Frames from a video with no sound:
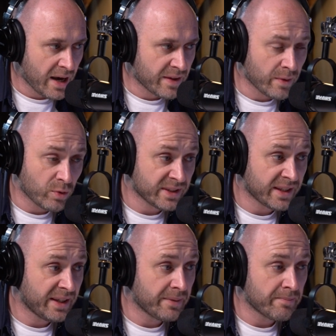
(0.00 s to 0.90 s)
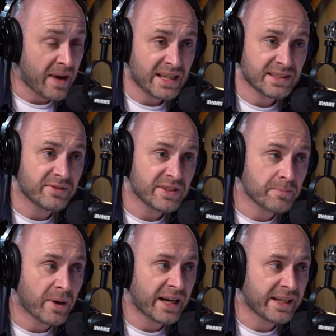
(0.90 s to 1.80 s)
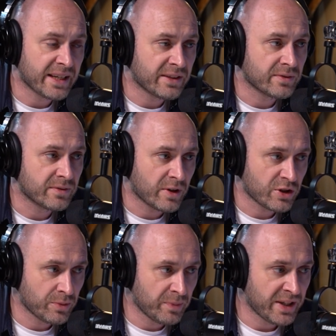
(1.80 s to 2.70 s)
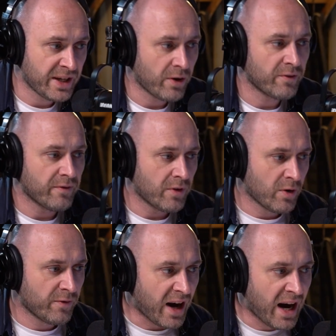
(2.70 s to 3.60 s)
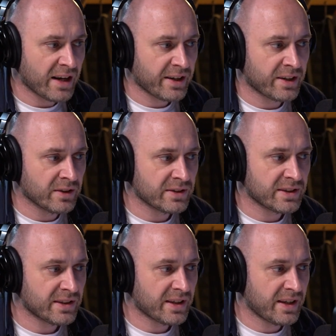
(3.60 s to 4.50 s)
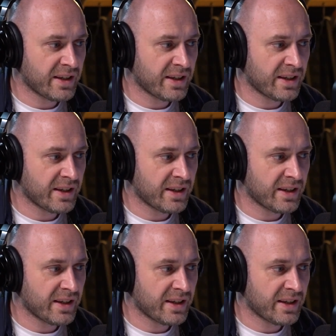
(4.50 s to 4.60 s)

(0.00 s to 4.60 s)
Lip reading: there was a massive spike in Russian media of articles